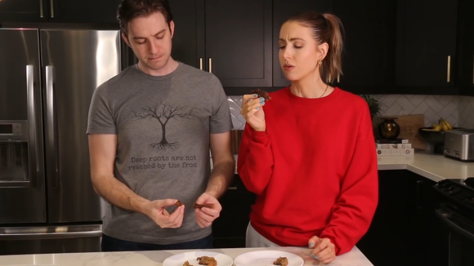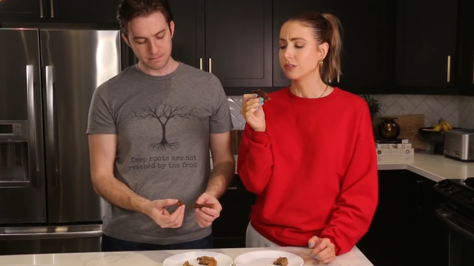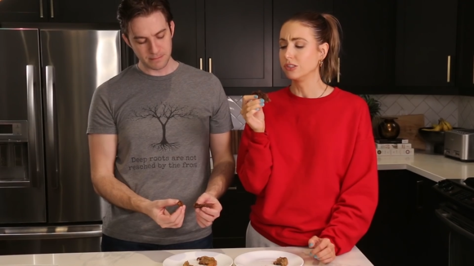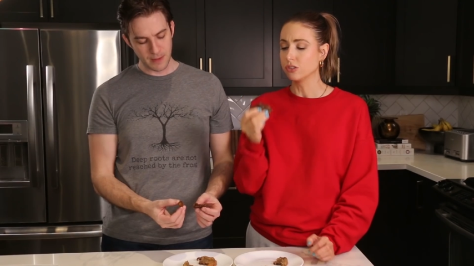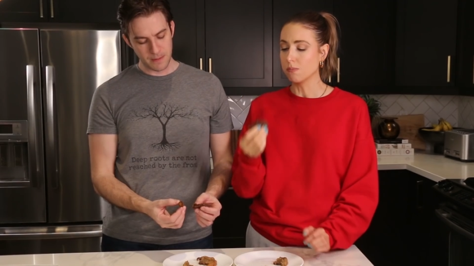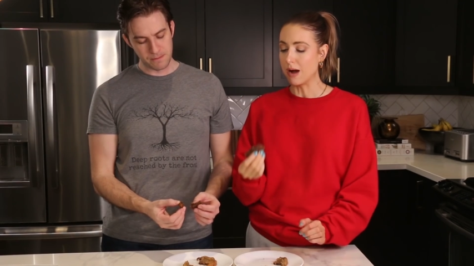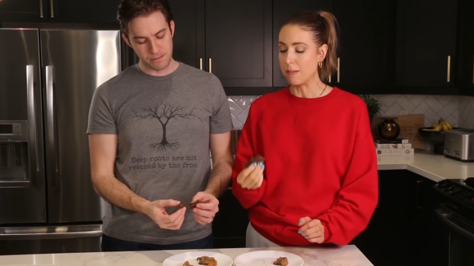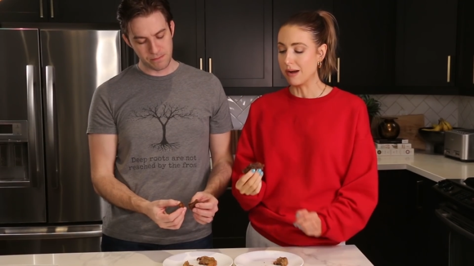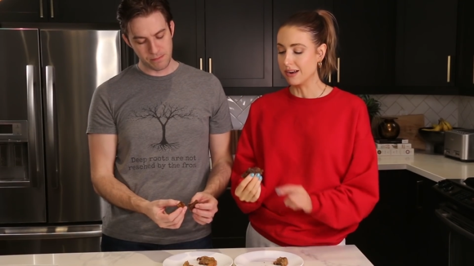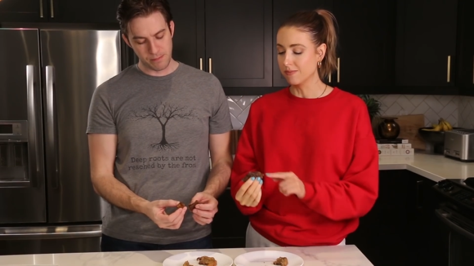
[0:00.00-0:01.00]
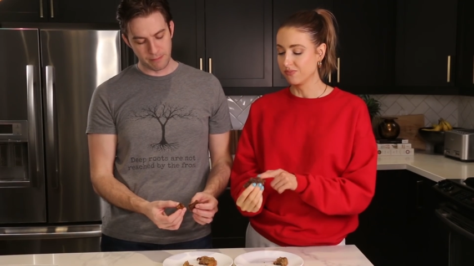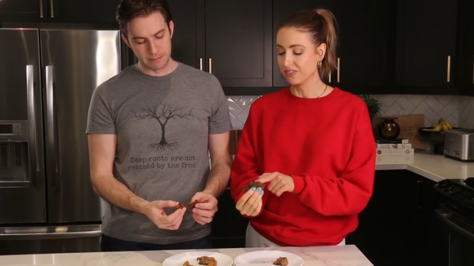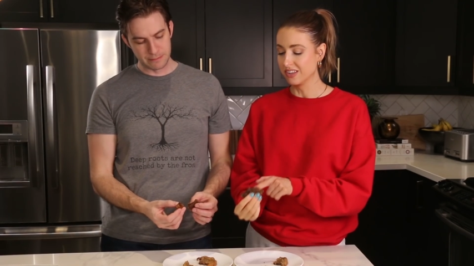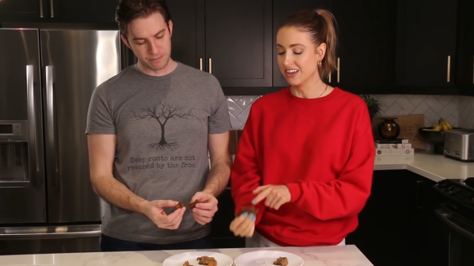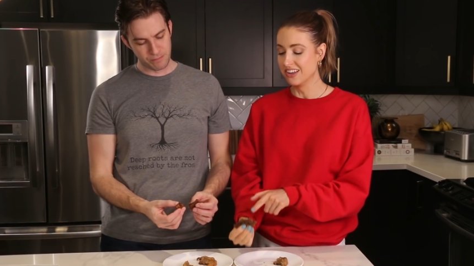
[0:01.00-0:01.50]
Speaker 1: or at least my bite.
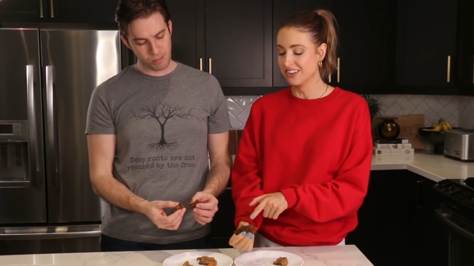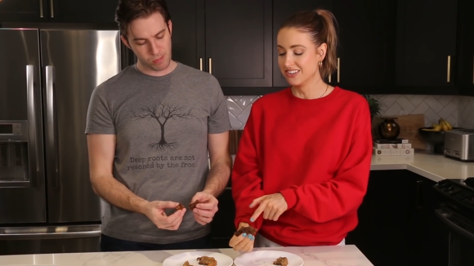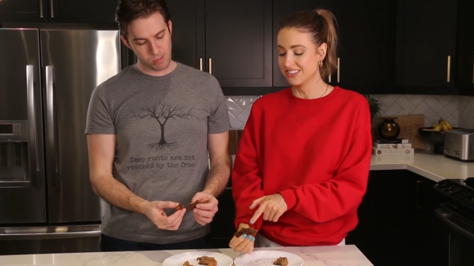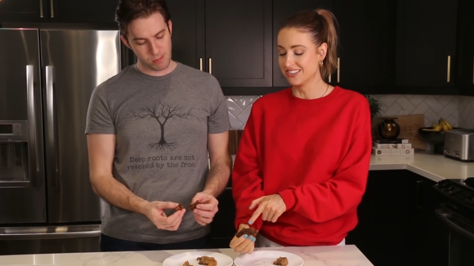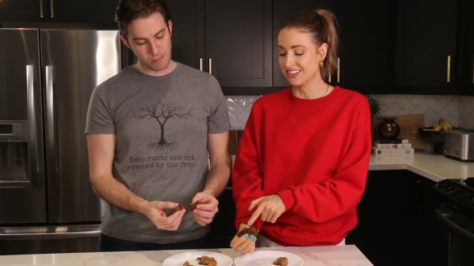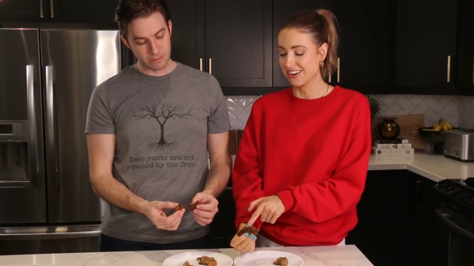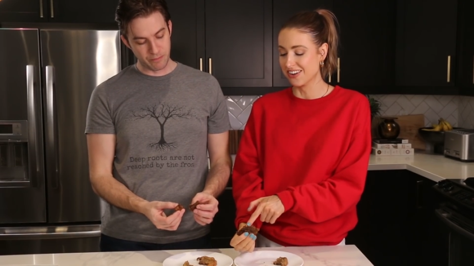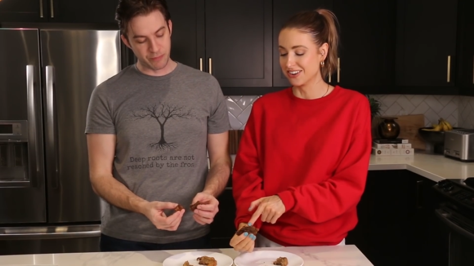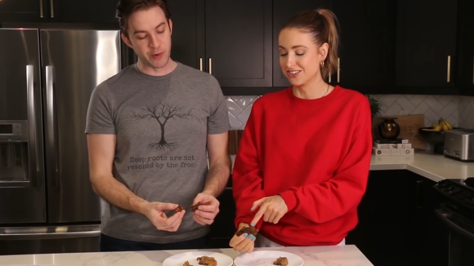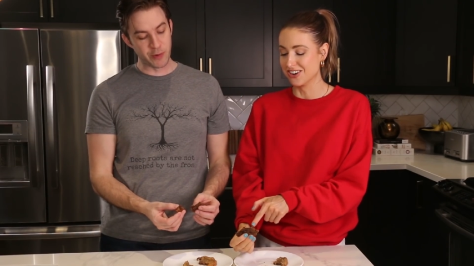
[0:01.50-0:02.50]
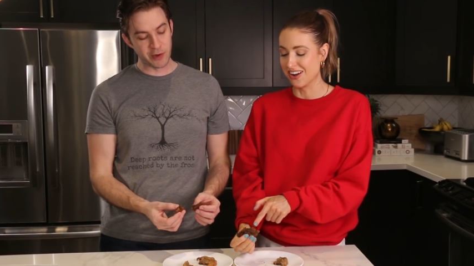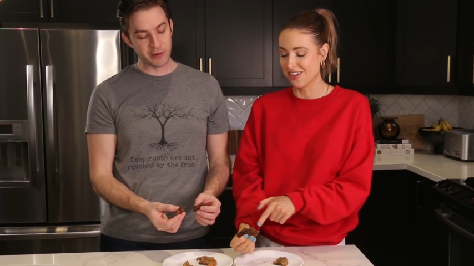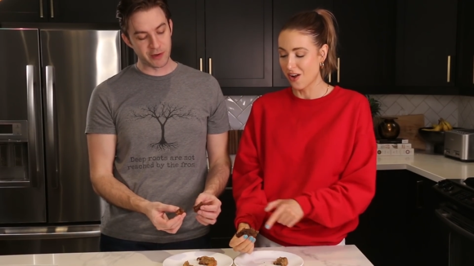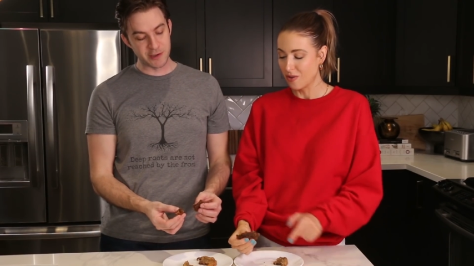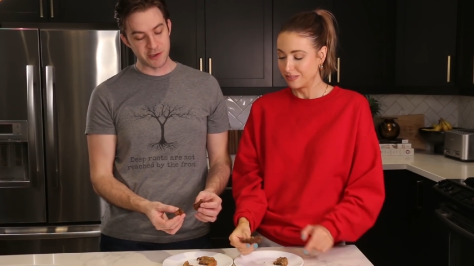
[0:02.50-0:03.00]
You got
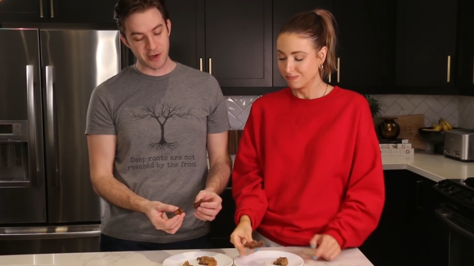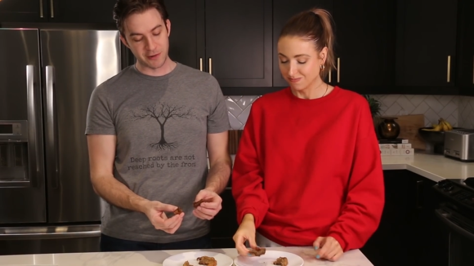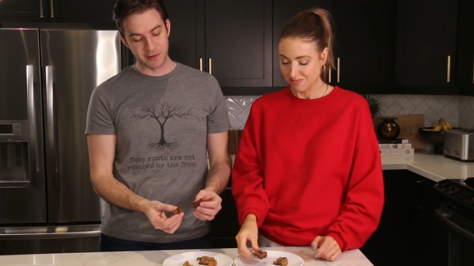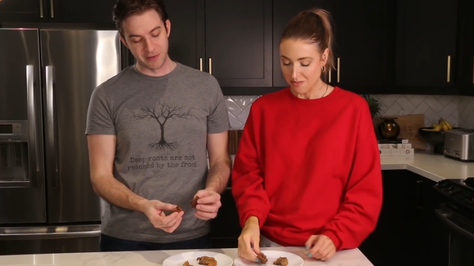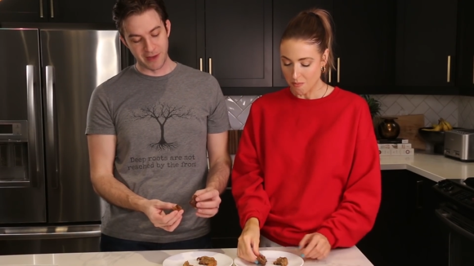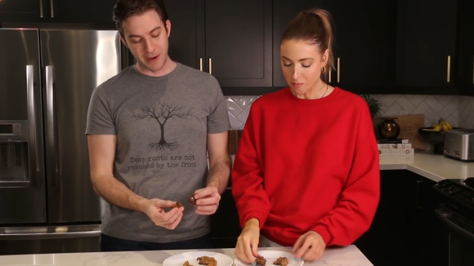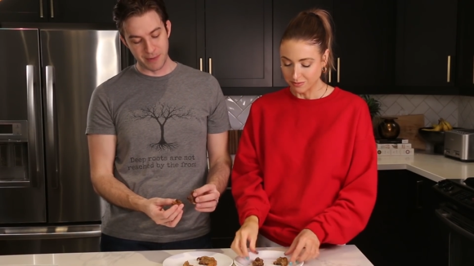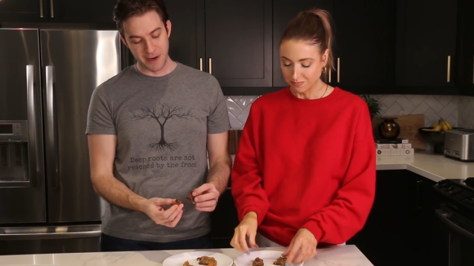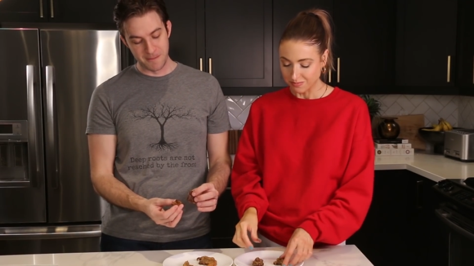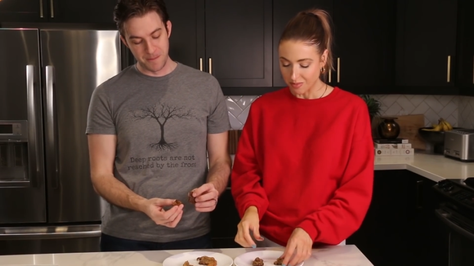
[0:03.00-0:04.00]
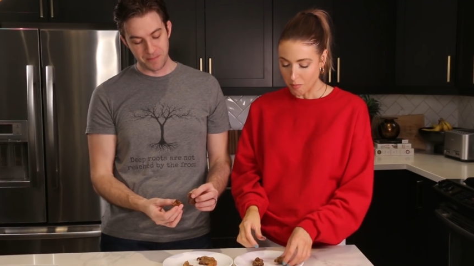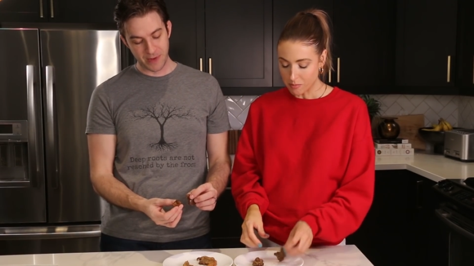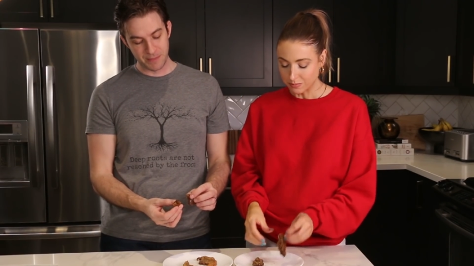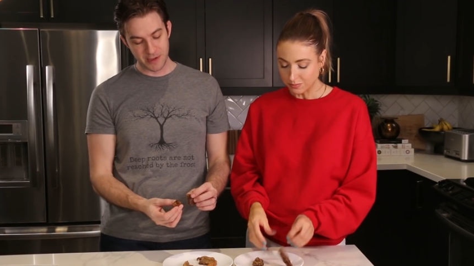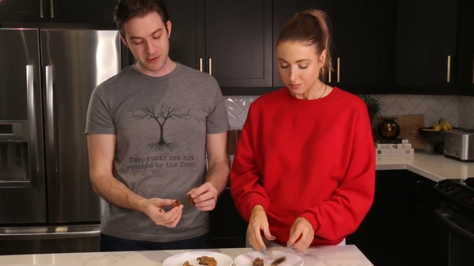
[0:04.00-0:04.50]
Speaker 2: a lot of chocolate in that bite.
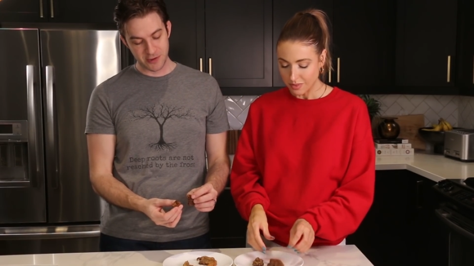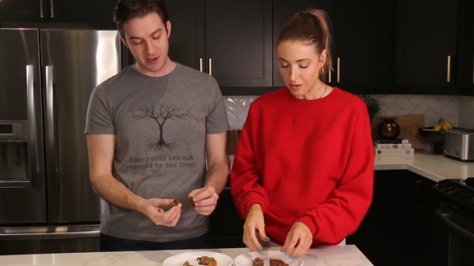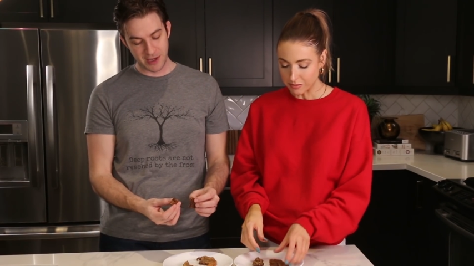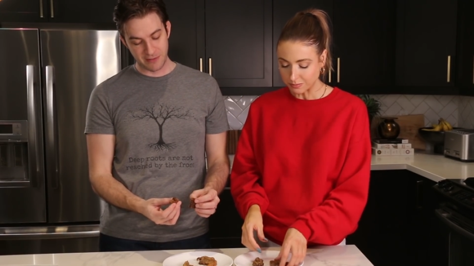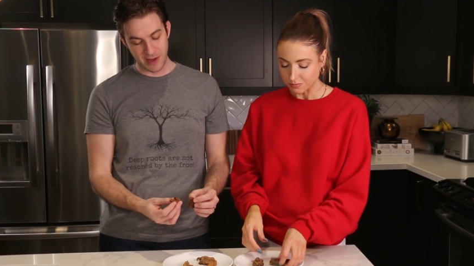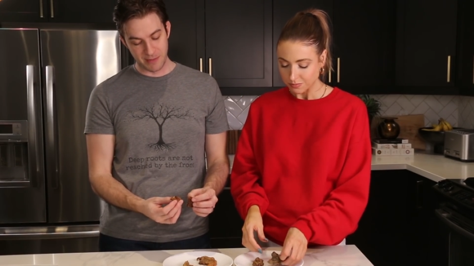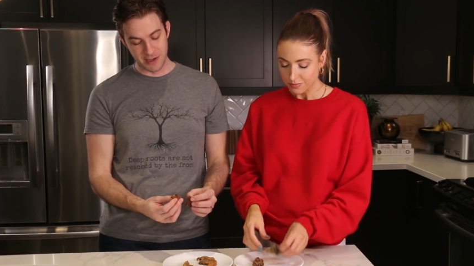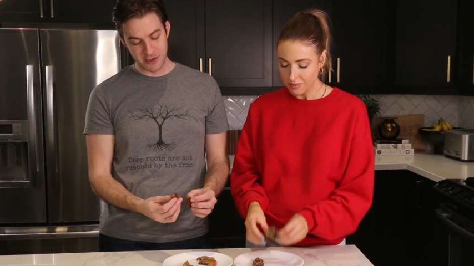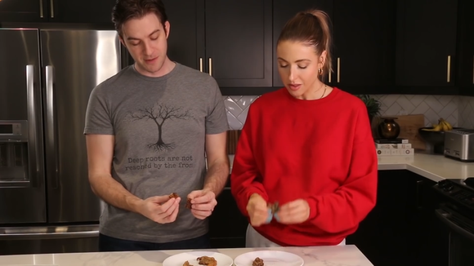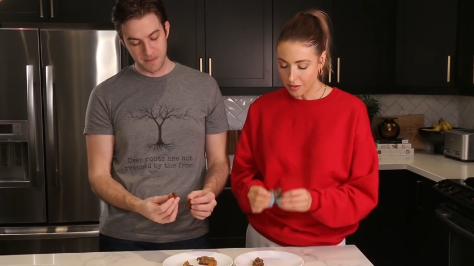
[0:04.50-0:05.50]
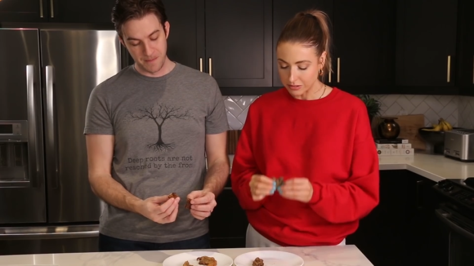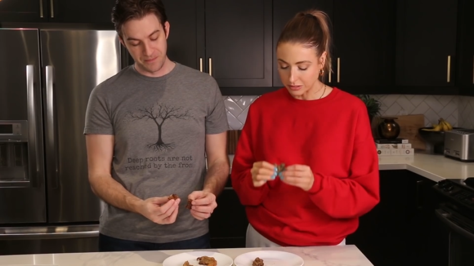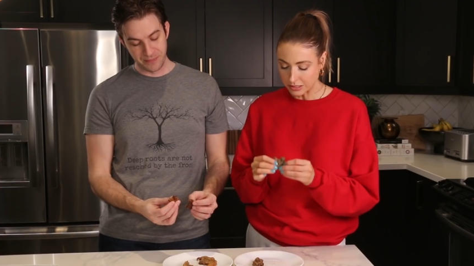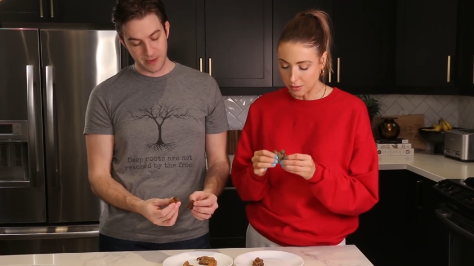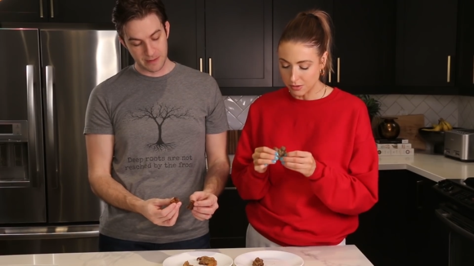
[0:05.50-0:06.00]
I'm not sure I have that much.
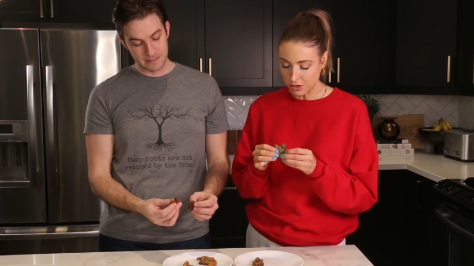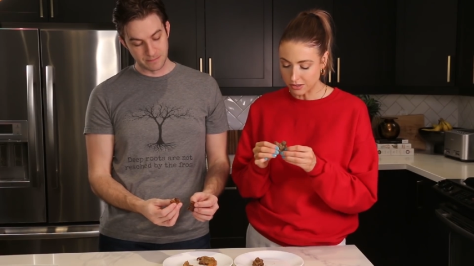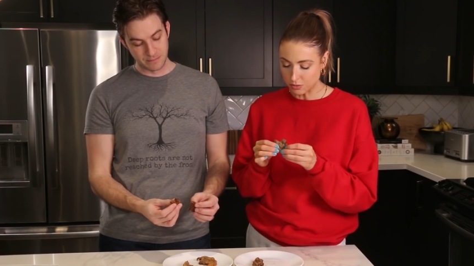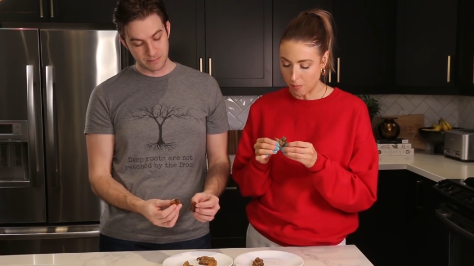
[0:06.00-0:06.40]
Speaker 1: Okay, let me try this